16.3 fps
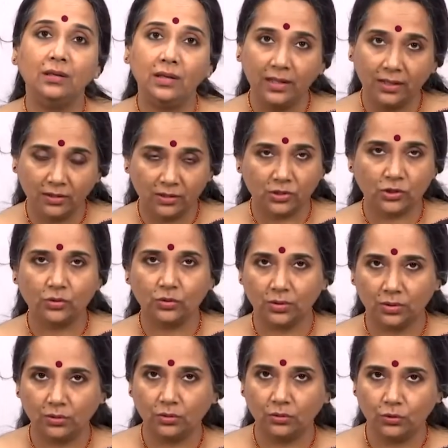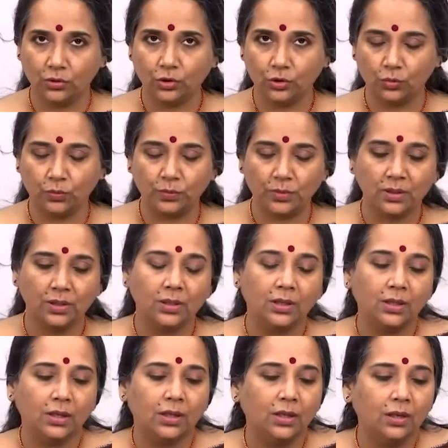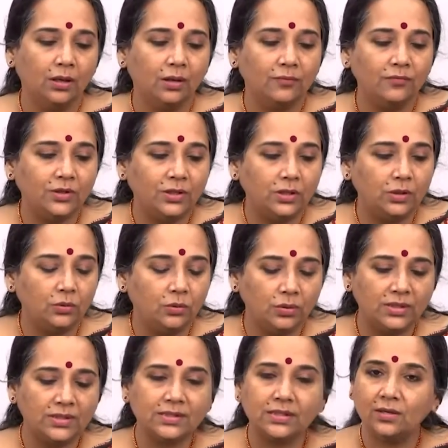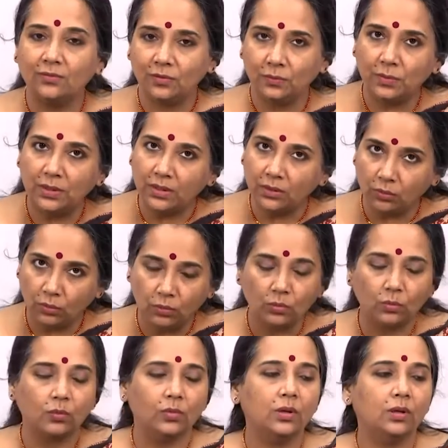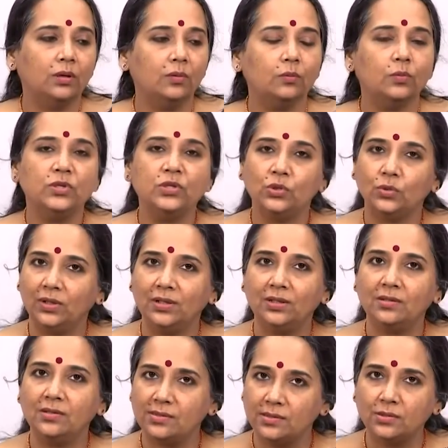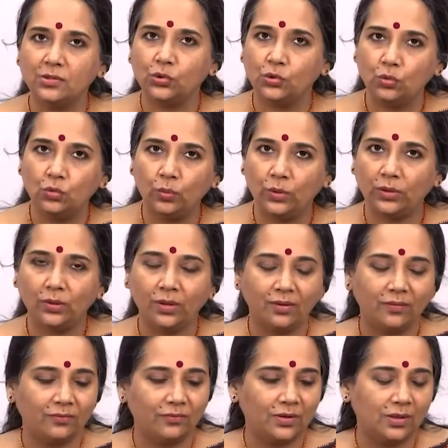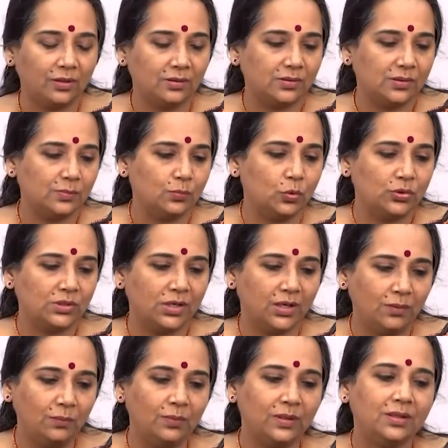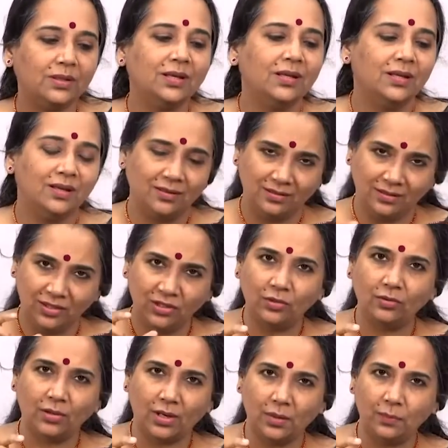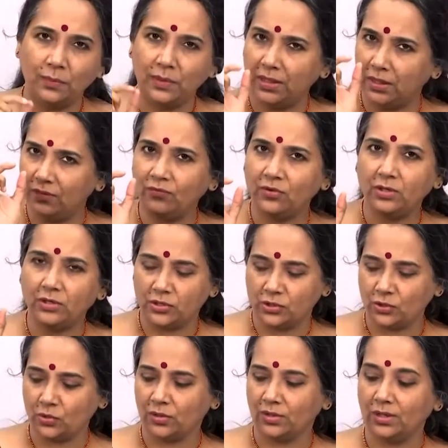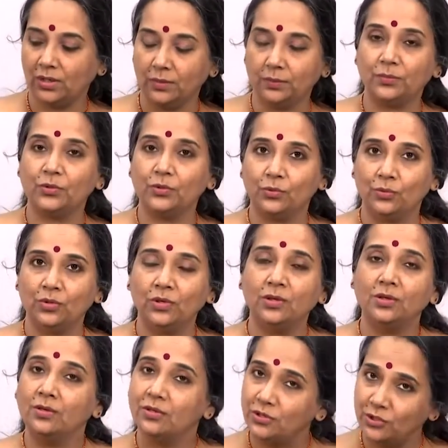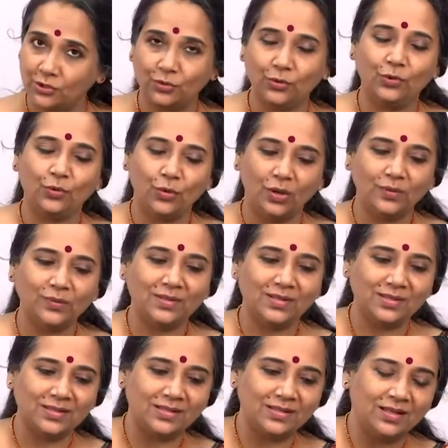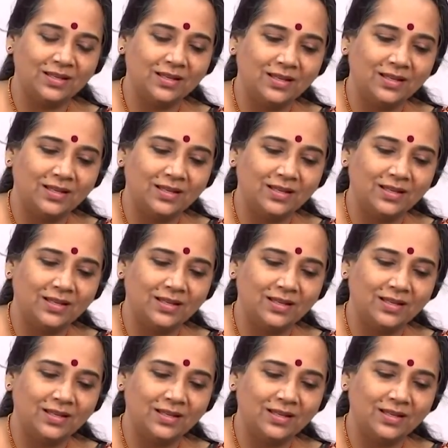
link to the YouTube uh, video is given below, uh, which you can listen to when you have uh, more time. But here I am playing a very short clip to show you how this uh,